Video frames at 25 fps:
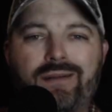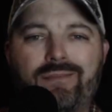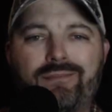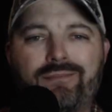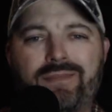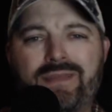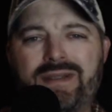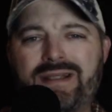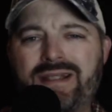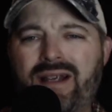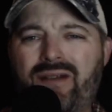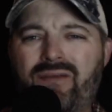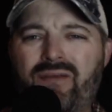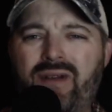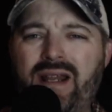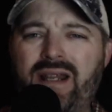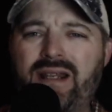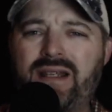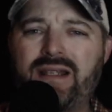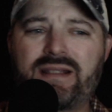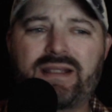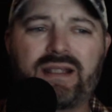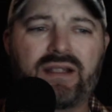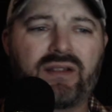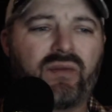Is that right?
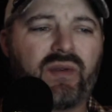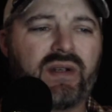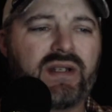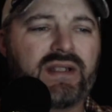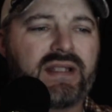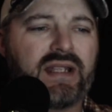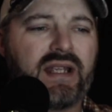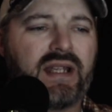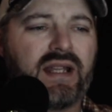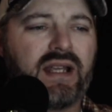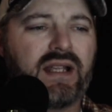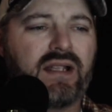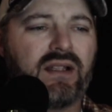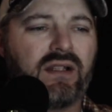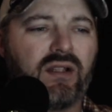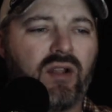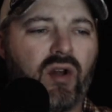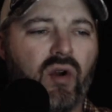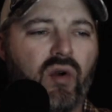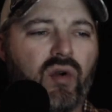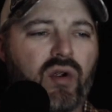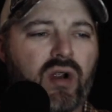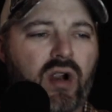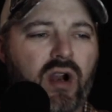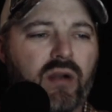Is that the way to say that?
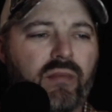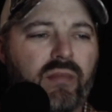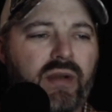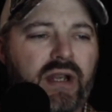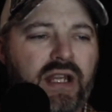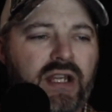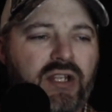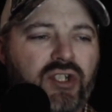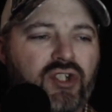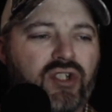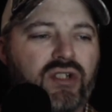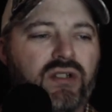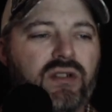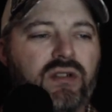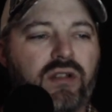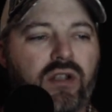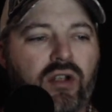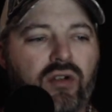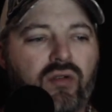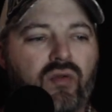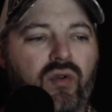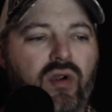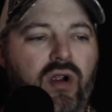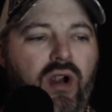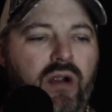Low carbonated.
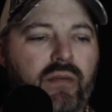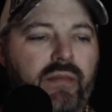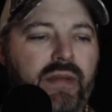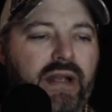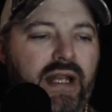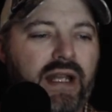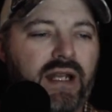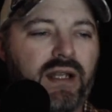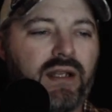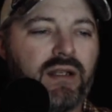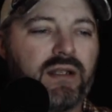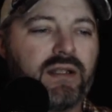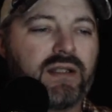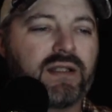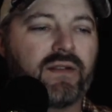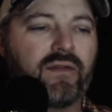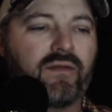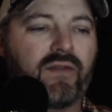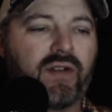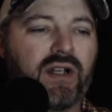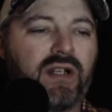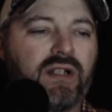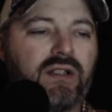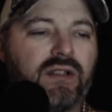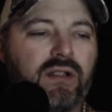It's a
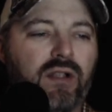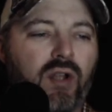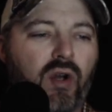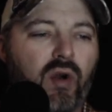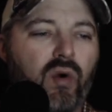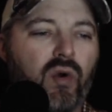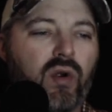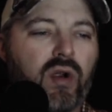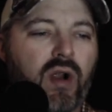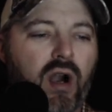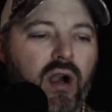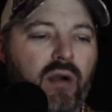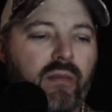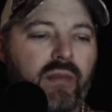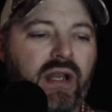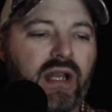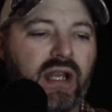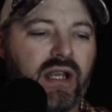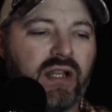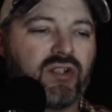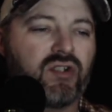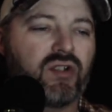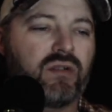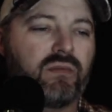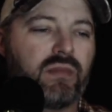very low
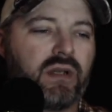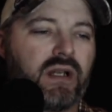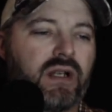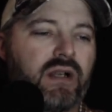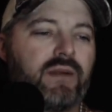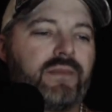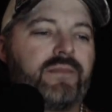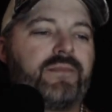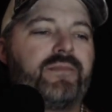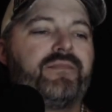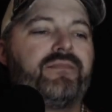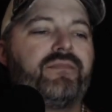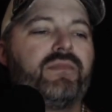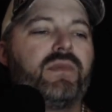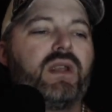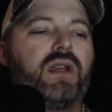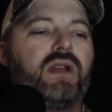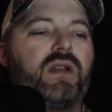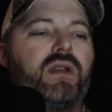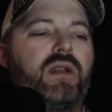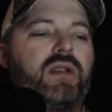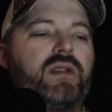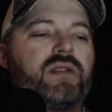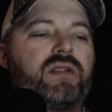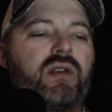carbonation beer.
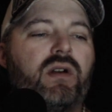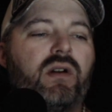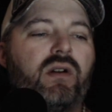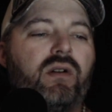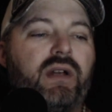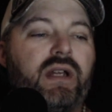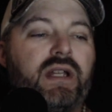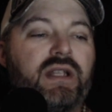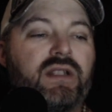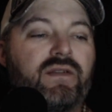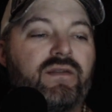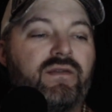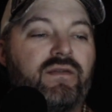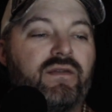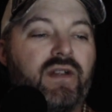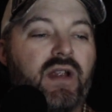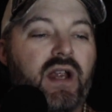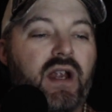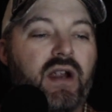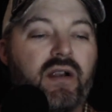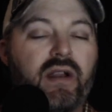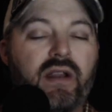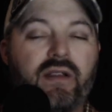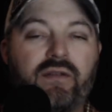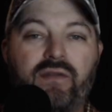So it's
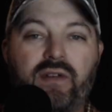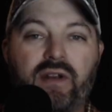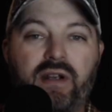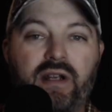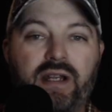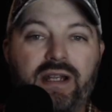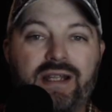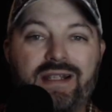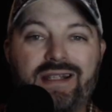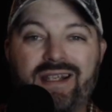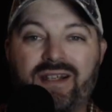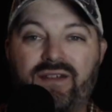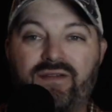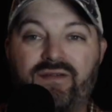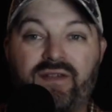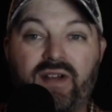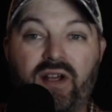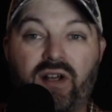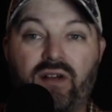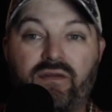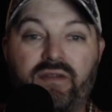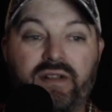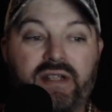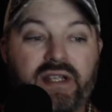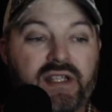very, very, it's like
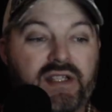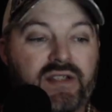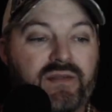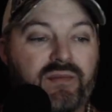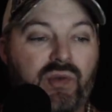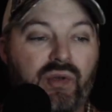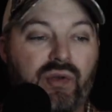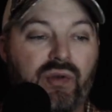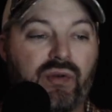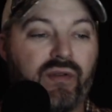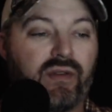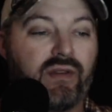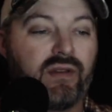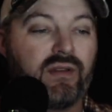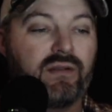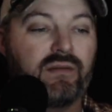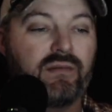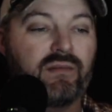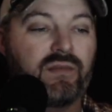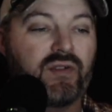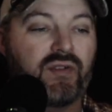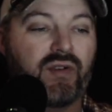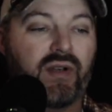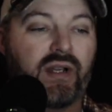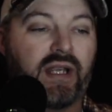velvety smooth
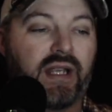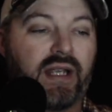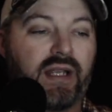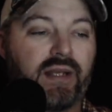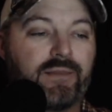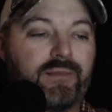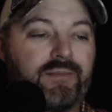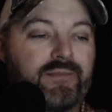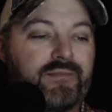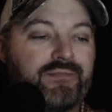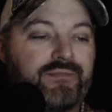drinking.